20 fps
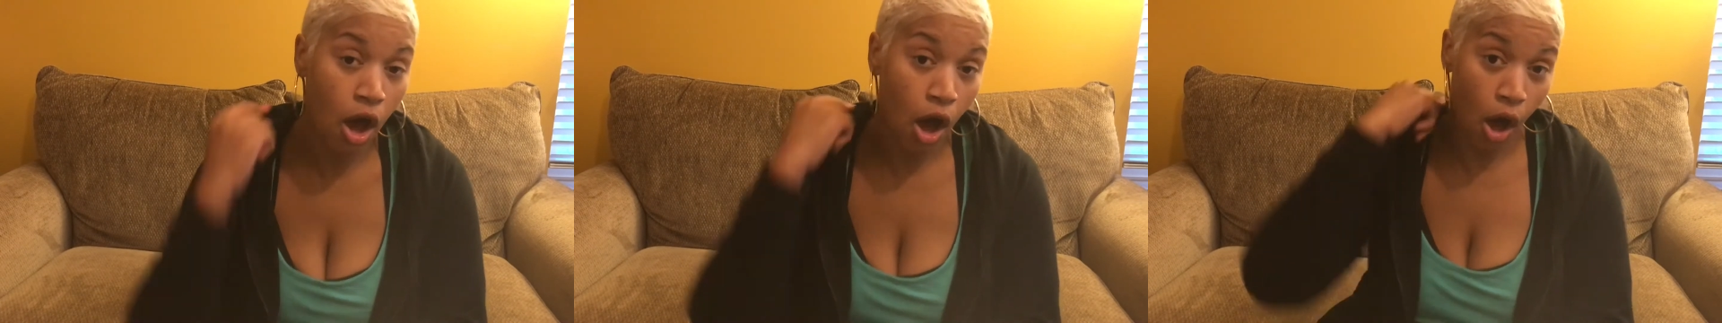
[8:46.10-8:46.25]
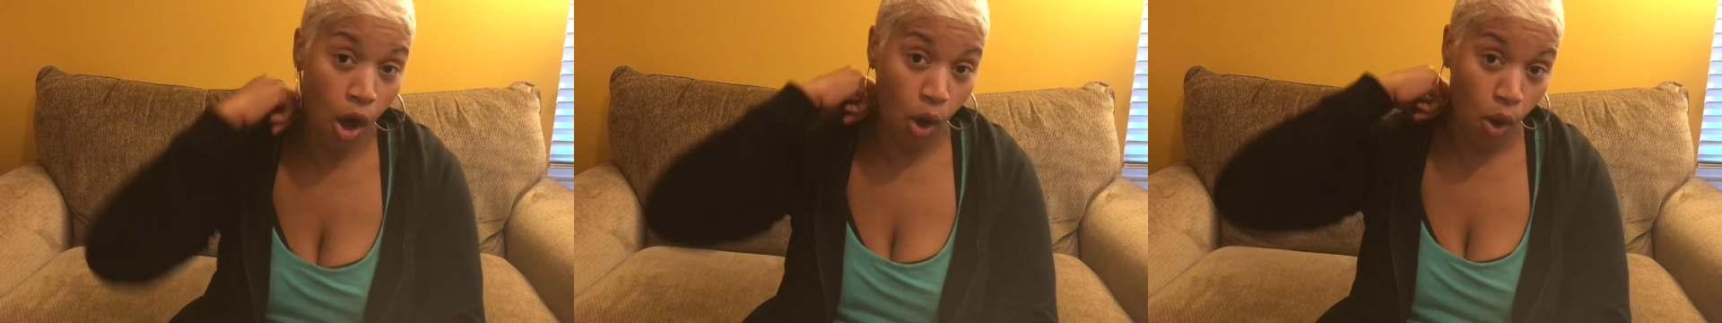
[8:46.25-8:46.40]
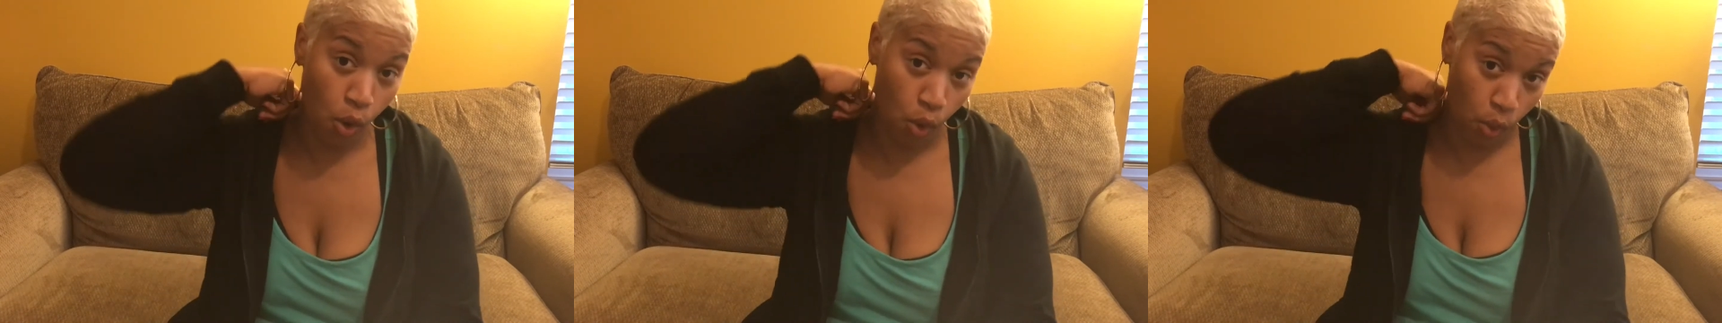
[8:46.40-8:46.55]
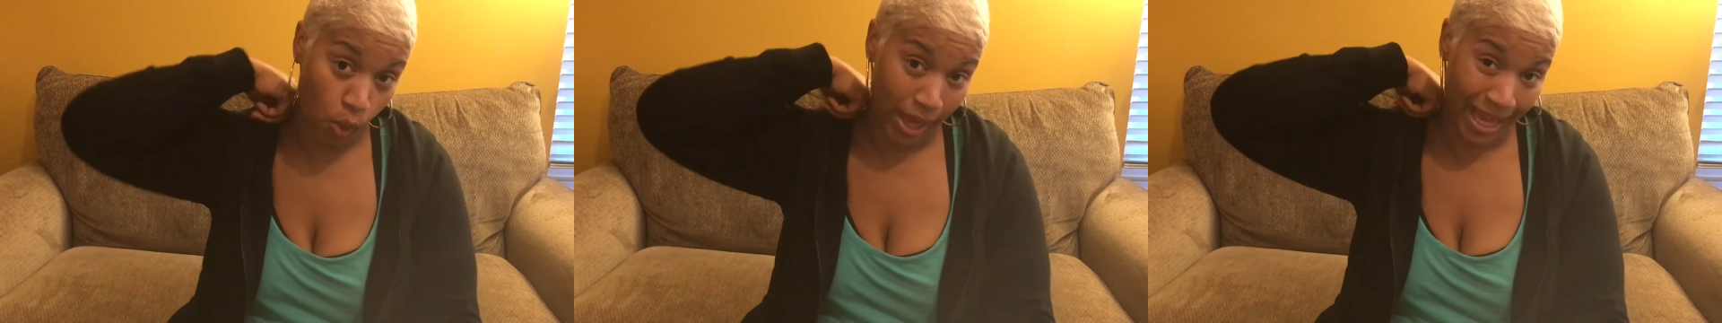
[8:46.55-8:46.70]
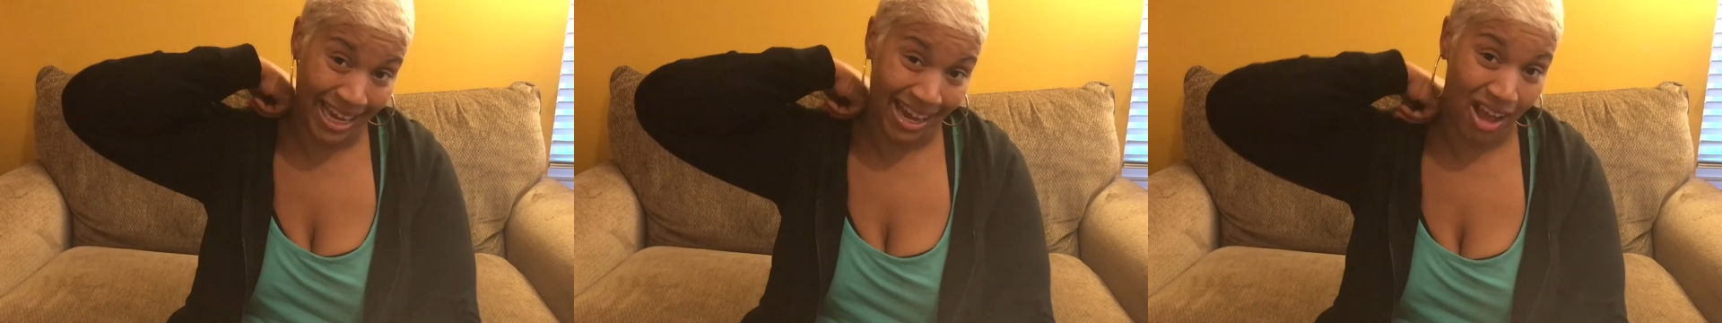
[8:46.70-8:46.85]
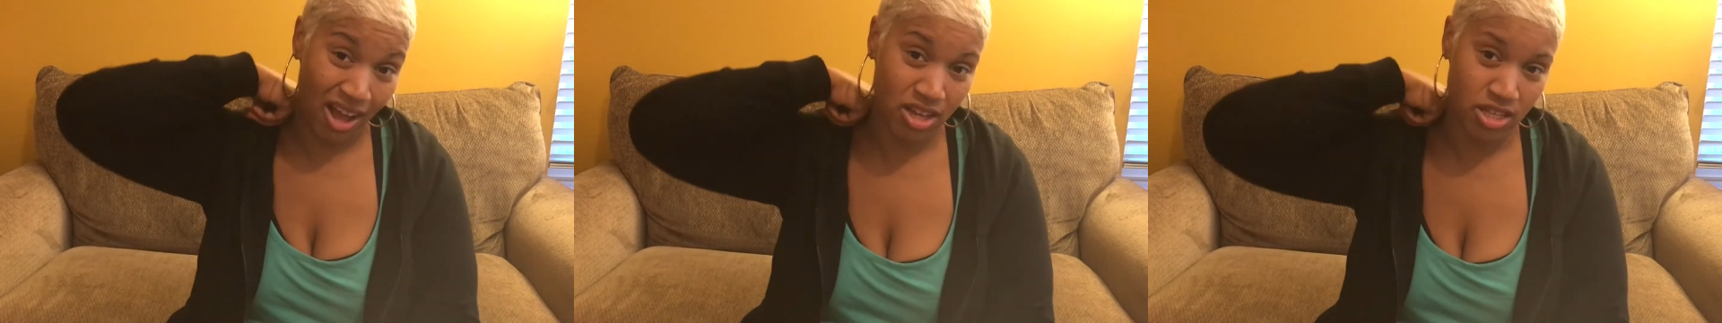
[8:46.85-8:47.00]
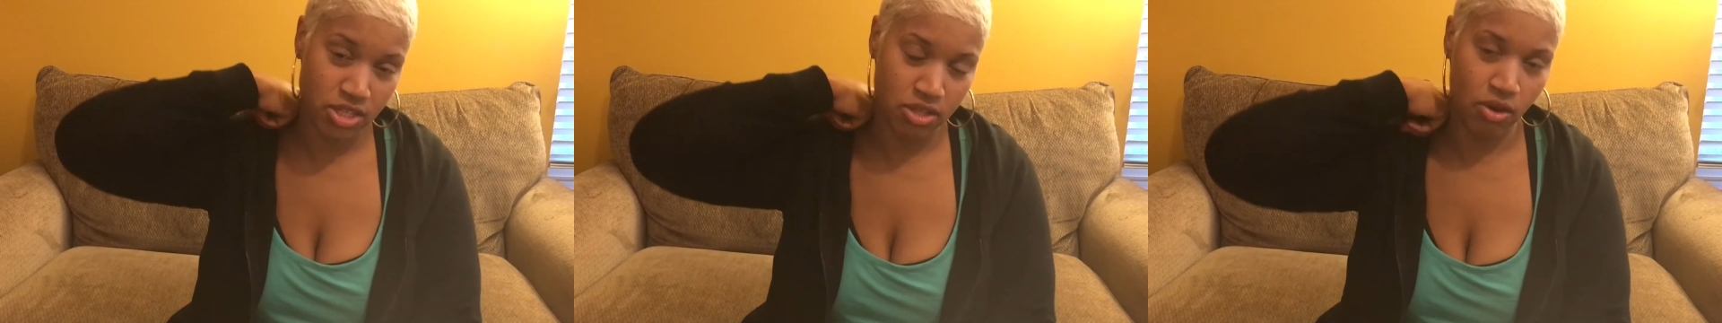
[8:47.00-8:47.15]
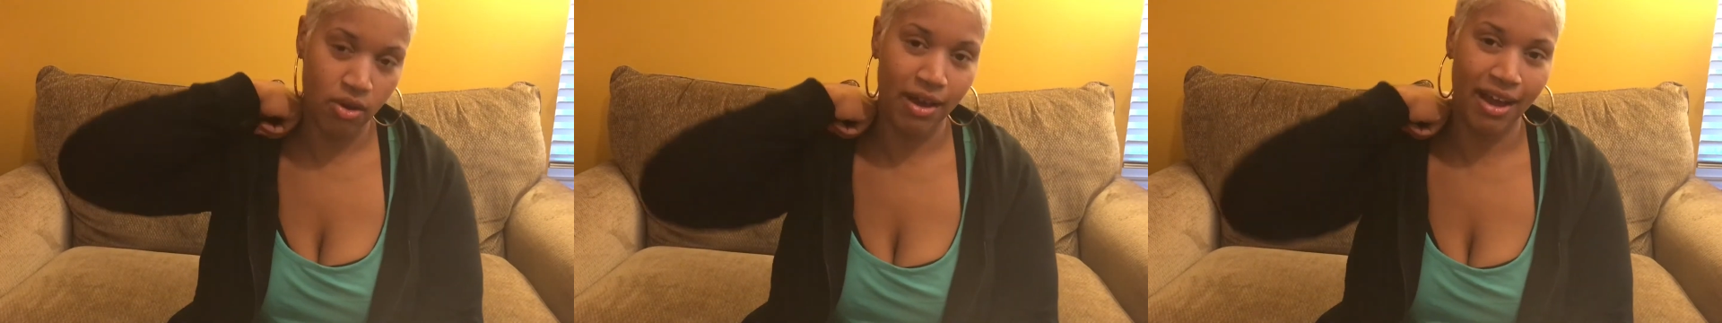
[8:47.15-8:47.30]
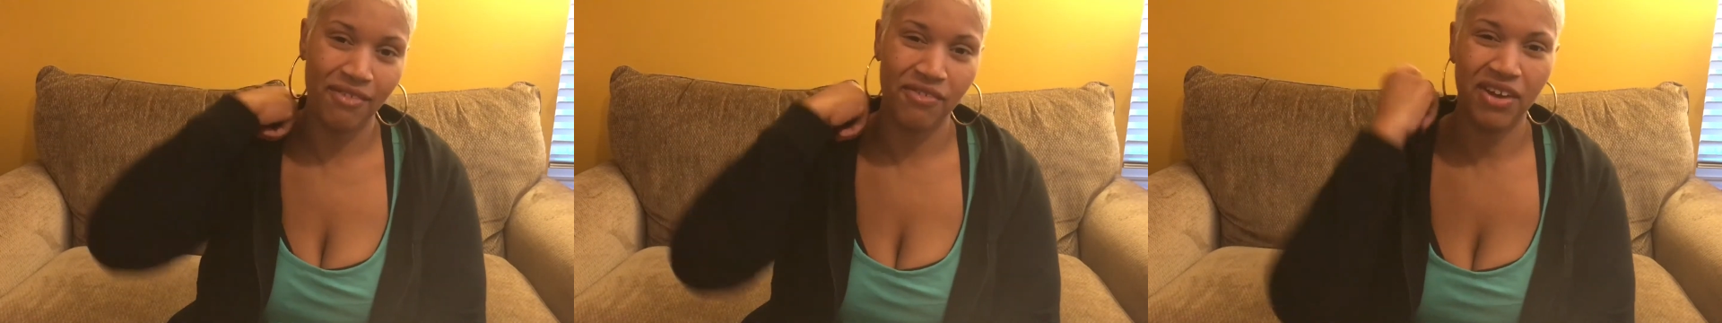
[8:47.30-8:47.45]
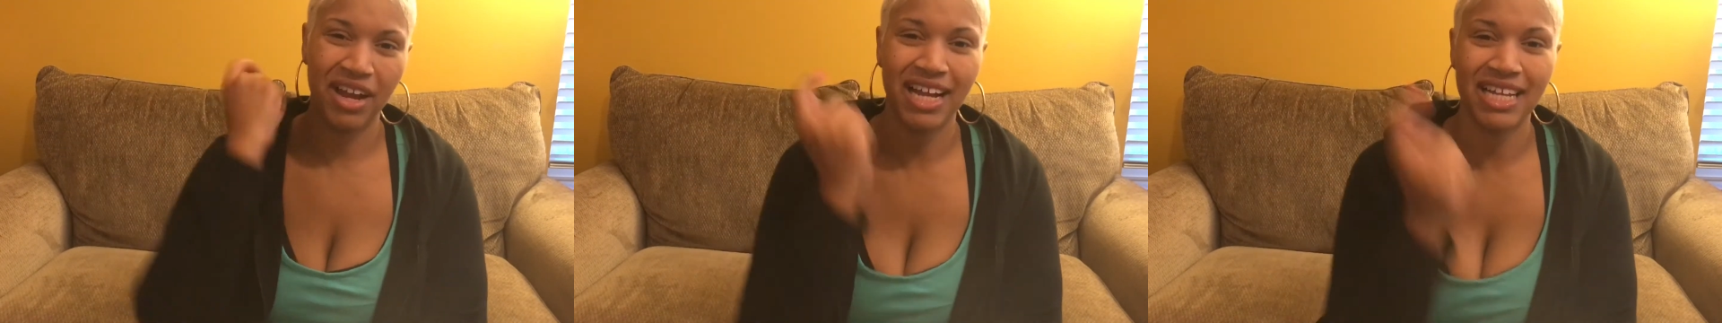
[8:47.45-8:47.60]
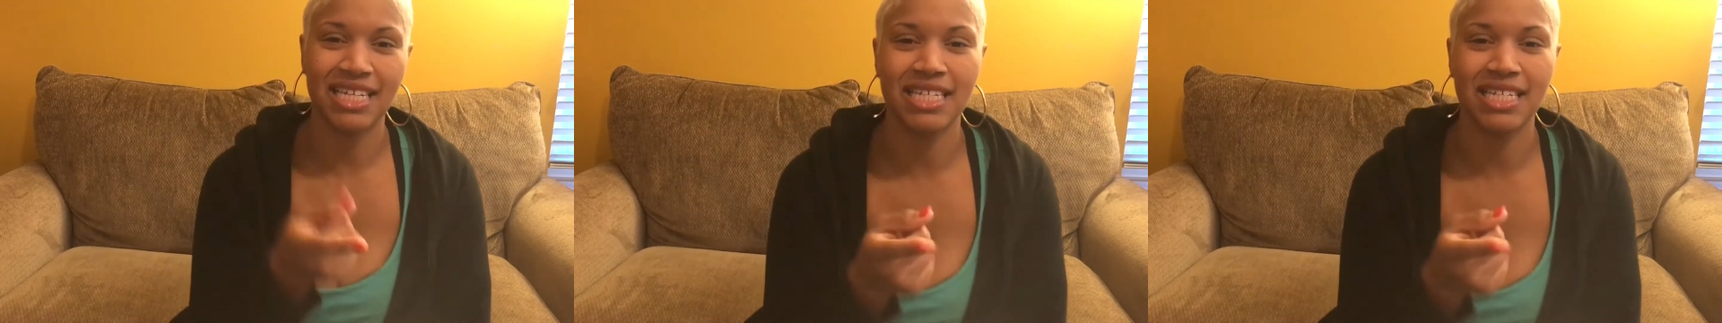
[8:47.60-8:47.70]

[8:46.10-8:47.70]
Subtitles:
Oh, and also, I forgot